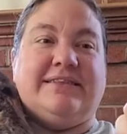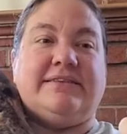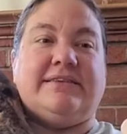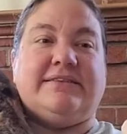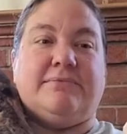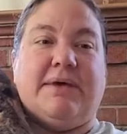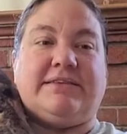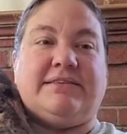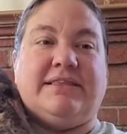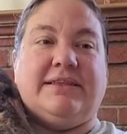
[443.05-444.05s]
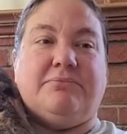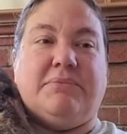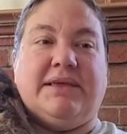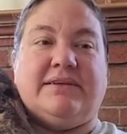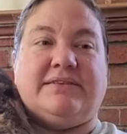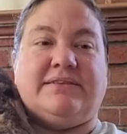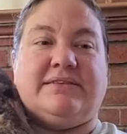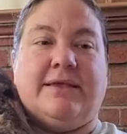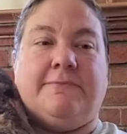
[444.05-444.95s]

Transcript: This is a mesclun mix